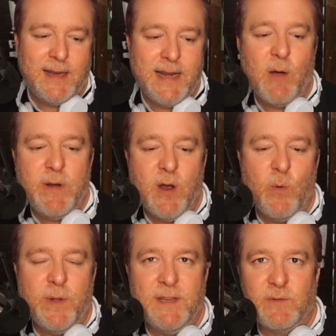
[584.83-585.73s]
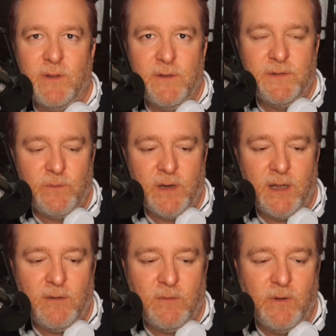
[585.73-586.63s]
And now we know when these we
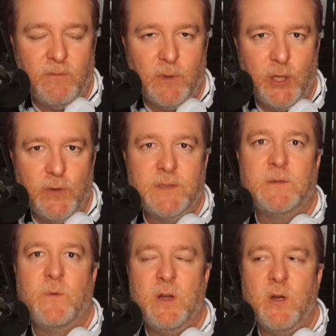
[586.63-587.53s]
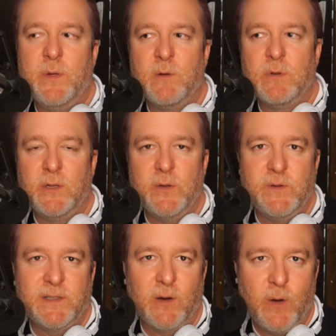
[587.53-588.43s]
know when the
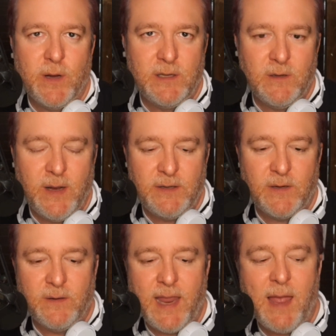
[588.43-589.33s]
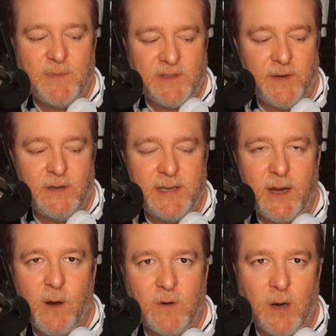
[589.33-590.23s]
Relus are going to enter the atmosphere and
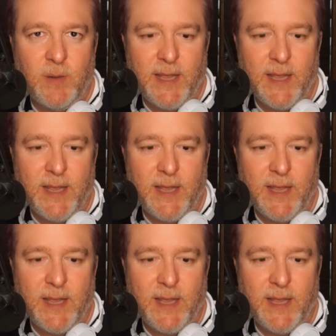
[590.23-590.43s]
take over our